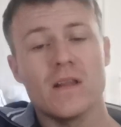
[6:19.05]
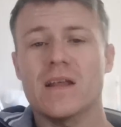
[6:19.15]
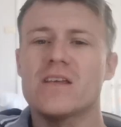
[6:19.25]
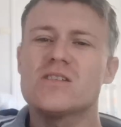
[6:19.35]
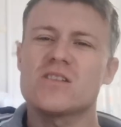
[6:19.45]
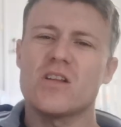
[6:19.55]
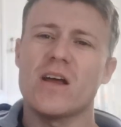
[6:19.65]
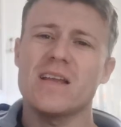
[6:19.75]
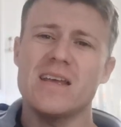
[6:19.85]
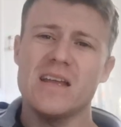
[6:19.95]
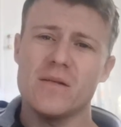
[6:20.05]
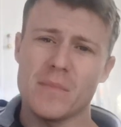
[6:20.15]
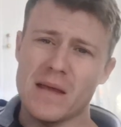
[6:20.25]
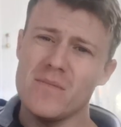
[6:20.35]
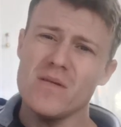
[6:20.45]
like, you slightly hit it
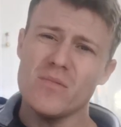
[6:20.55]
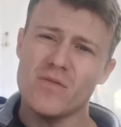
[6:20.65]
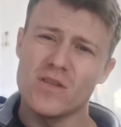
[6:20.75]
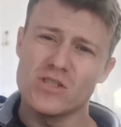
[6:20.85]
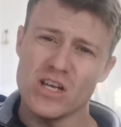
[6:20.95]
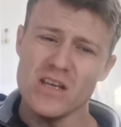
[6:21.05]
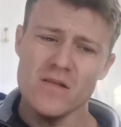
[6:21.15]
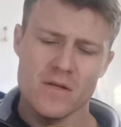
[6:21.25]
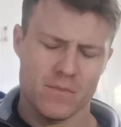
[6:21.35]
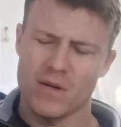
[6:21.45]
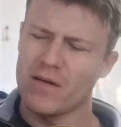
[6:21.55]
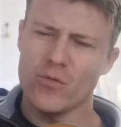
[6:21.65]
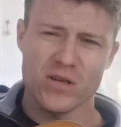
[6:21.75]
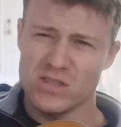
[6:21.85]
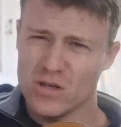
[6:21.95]
maybe with the G, but
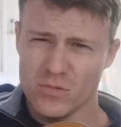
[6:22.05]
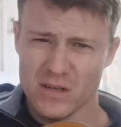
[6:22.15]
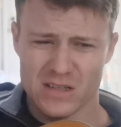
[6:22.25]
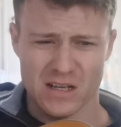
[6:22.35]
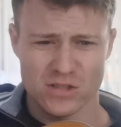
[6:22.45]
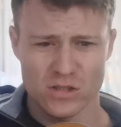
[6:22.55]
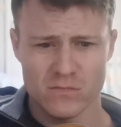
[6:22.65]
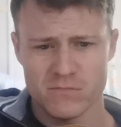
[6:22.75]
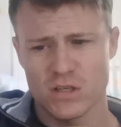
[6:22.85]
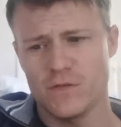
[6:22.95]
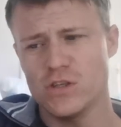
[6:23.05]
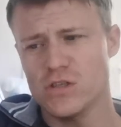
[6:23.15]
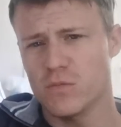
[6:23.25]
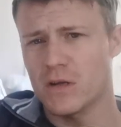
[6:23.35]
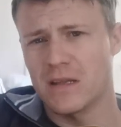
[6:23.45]
otherwise you don't really touch it. So if you
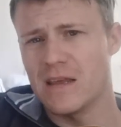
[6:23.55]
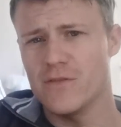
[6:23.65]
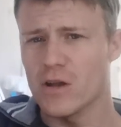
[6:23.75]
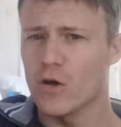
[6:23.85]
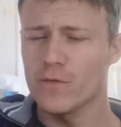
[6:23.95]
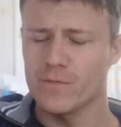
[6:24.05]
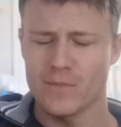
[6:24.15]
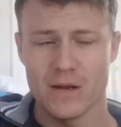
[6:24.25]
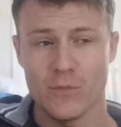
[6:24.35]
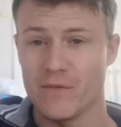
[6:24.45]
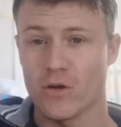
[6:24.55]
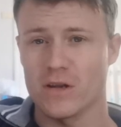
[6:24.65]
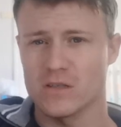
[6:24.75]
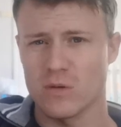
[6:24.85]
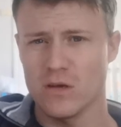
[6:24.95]
just want to leave it off, it'll be
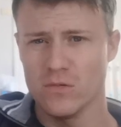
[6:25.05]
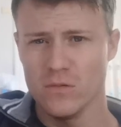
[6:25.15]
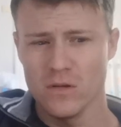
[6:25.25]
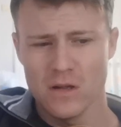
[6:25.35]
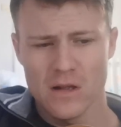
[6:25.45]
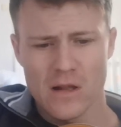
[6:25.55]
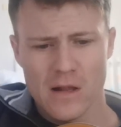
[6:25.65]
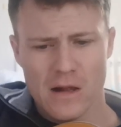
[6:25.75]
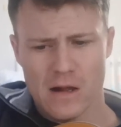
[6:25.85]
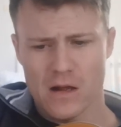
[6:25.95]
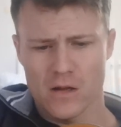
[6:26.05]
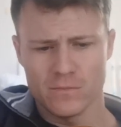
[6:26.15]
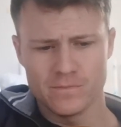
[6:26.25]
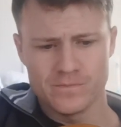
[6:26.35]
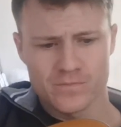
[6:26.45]
fine as well.
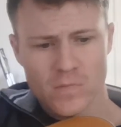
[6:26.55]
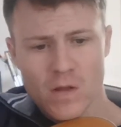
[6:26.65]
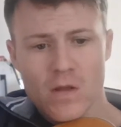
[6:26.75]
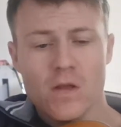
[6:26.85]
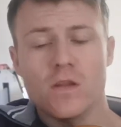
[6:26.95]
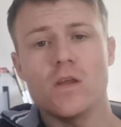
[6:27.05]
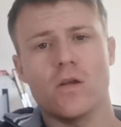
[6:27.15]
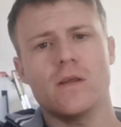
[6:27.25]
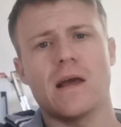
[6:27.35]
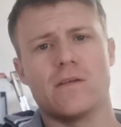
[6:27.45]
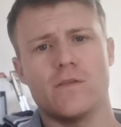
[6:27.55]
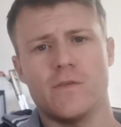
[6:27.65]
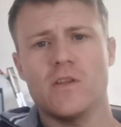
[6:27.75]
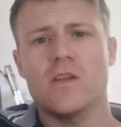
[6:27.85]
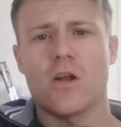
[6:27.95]
The only other
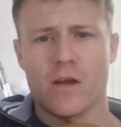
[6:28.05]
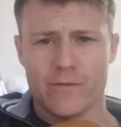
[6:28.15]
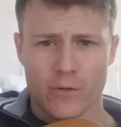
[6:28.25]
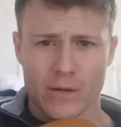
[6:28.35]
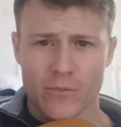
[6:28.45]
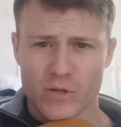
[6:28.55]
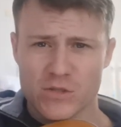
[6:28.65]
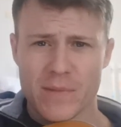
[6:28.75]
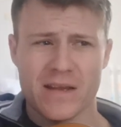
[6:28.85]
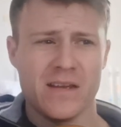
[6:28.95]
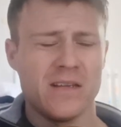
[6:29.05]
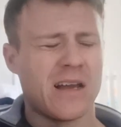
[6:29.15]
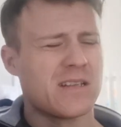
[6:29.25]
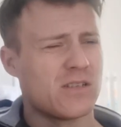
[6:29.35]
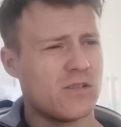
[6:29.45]
thing that I throw in, which Matt E
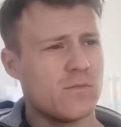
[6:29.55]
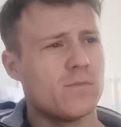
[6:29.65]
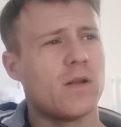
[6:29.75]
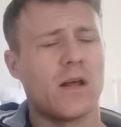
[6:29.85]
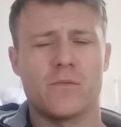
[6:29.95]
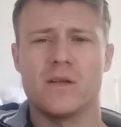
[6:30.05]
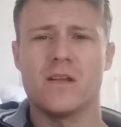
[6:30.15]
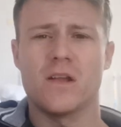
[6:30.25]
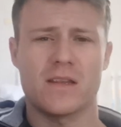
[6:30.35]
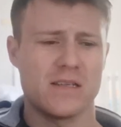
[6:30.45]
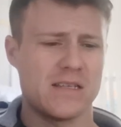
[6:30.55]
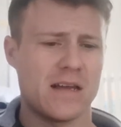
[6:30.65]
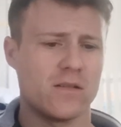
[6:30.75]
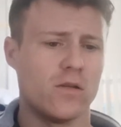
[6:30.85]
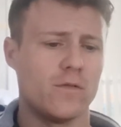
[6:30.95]
doesn't, but I really like the
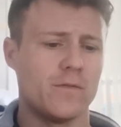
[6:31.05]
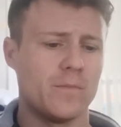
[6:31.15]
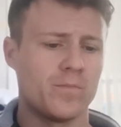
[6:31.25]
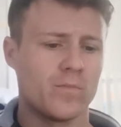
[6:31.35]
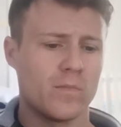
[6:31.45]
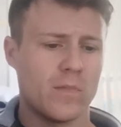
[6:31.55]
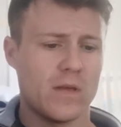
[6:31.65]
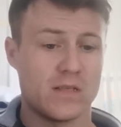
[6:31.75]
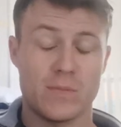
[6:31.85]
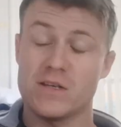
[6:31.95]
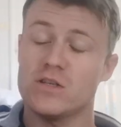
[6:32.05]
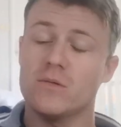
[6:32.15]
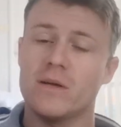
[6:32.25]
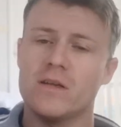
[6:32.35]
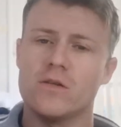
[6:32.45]
sound of, especially
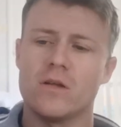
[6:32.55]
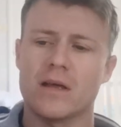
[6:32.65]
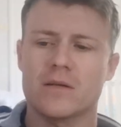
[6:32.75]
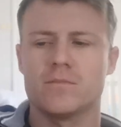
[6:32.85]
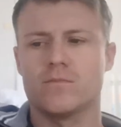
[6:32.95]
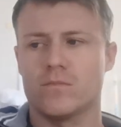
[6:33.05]
when you're like